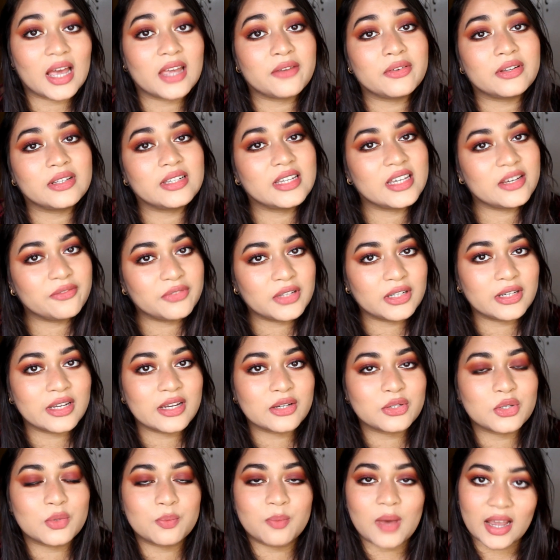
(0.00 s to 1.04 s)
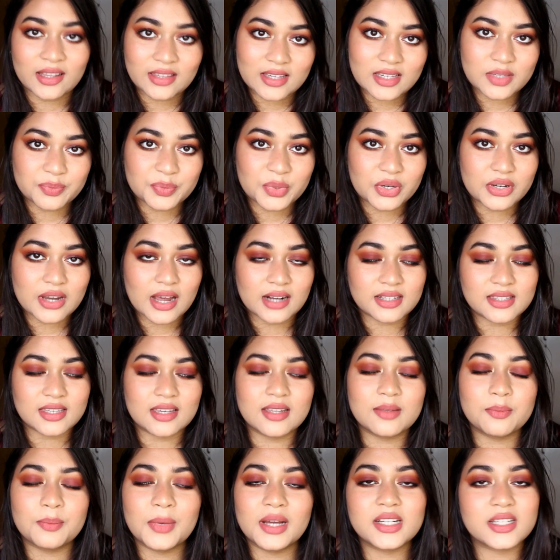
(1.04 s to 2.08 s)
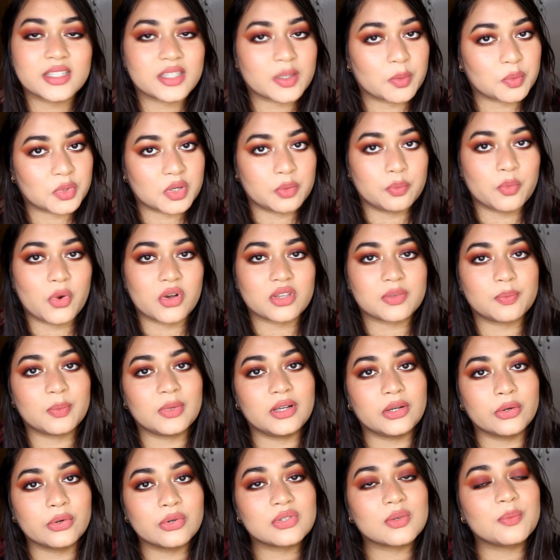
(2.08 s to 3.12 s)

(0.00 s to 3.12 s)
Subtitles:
I will leave the link to buy these products in my description box below,